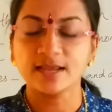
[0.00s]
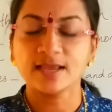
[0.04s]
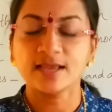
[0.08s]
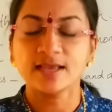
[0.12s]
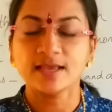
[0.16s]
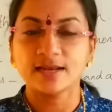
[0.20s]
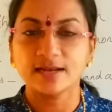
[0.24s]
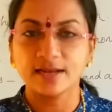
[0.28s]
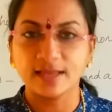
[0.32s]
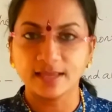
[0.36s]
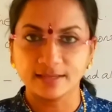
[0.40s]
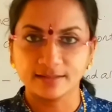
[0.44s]

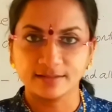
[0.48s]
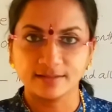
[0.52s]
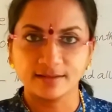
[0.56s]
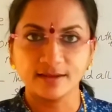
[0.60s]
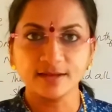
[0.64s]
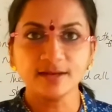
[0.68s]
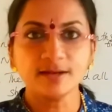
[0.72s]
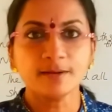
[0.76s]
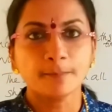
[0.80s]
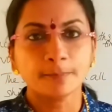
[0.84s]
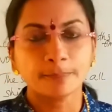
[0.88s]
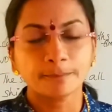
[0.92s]
Like
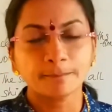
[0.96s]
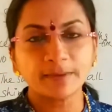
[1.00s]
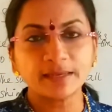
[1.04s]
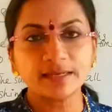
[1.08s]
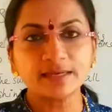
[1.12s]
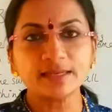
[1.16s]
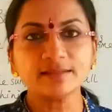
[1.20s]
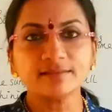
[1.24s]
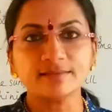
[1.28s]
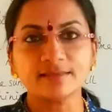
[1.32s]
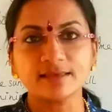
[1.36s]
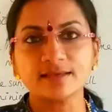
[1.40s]
that many
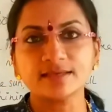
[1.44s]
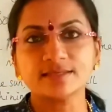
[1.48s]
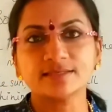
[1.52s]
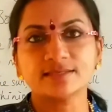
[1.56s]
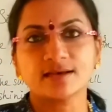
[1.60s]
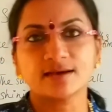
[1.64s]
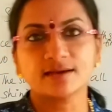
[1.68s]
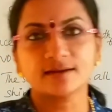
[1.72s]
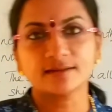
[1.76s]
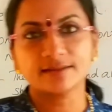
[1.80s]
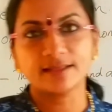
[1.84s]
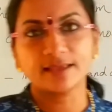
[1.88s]
things
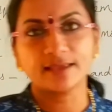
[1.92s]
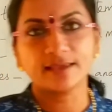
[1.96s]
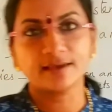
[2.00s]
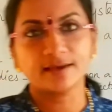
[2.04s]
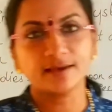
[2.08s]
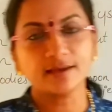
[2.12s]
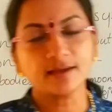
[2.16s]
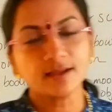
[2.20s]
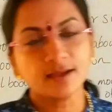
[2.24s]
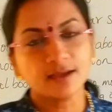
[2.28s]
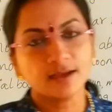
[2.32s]
are there